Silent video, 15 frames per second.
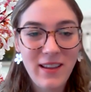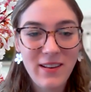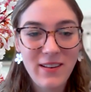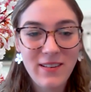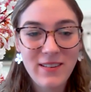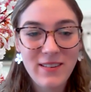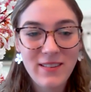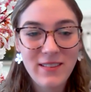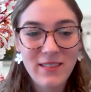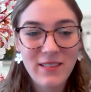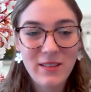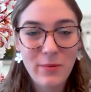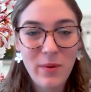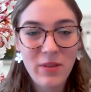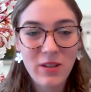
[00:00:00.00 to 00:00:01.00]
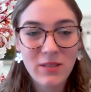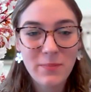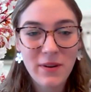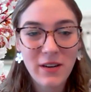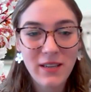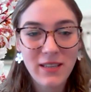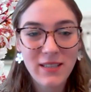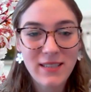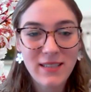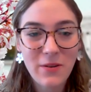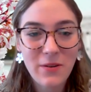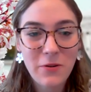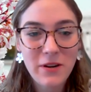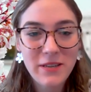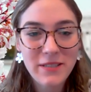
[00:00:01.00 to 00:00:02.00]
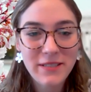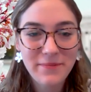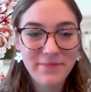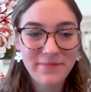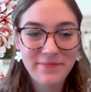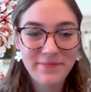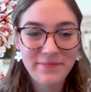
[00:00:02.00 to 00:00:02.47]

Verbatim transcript: and the Women's Party's headquarters?